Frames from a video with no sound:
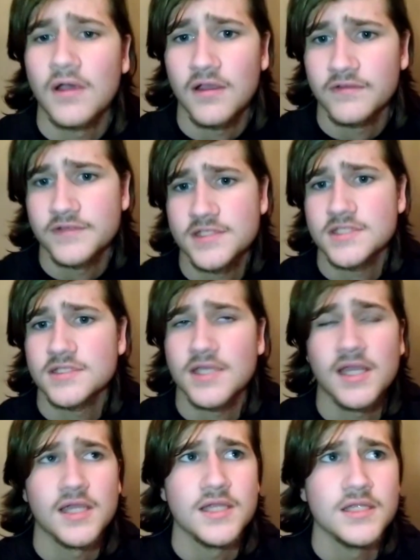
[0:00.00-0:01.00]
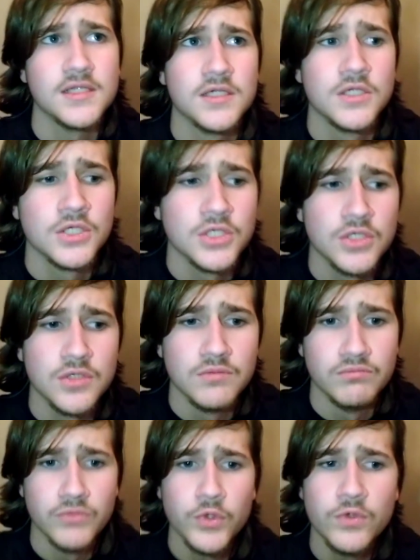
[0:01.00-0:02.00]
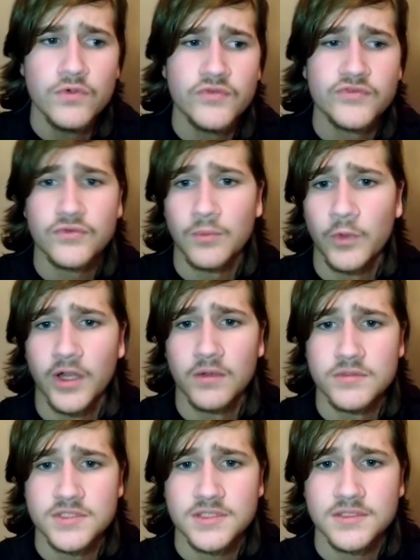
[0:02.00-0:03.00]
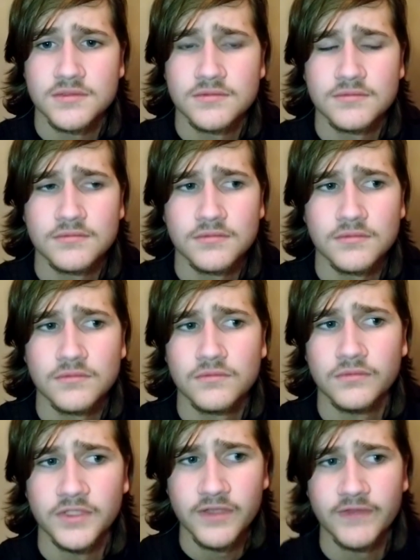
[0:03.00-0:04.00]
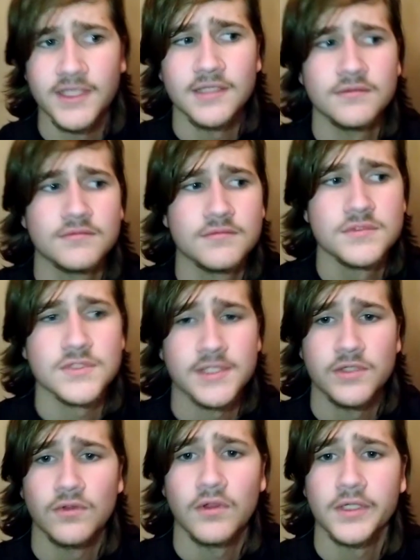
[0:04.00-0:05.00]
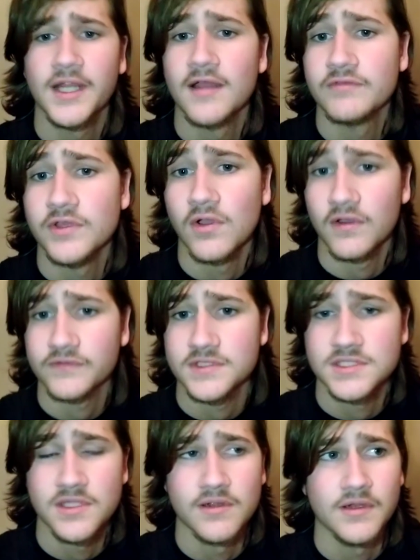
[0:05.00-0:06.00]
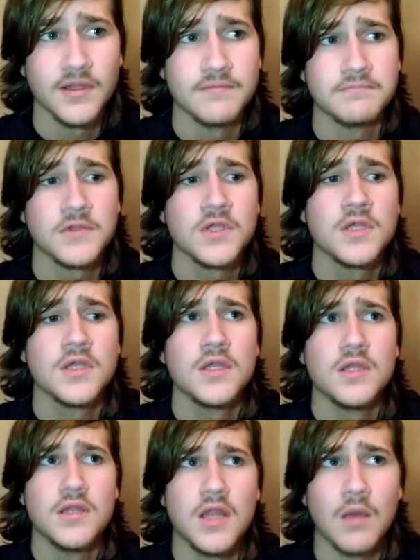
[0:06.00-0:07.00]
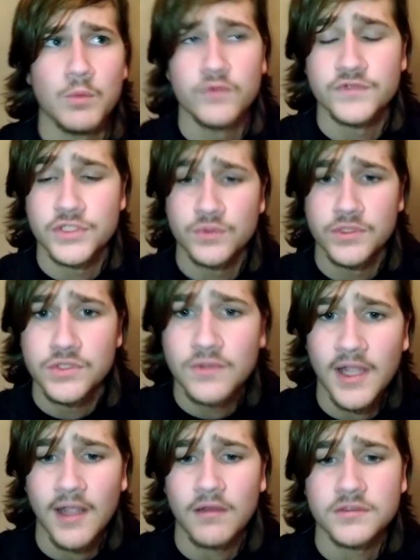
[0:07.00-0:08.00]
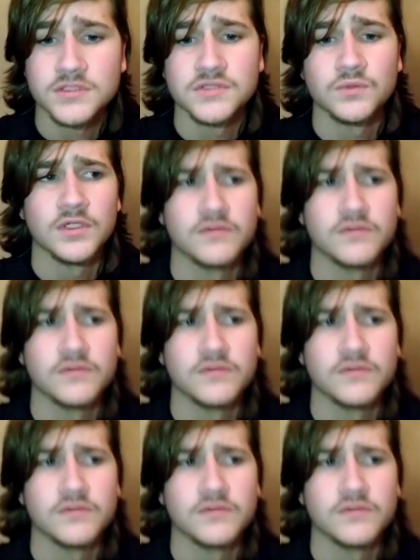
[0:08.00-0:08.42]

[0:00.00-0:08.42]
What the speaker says: office. I moved from where I was living, so I no longer have the office there. I'm now moved into a new house where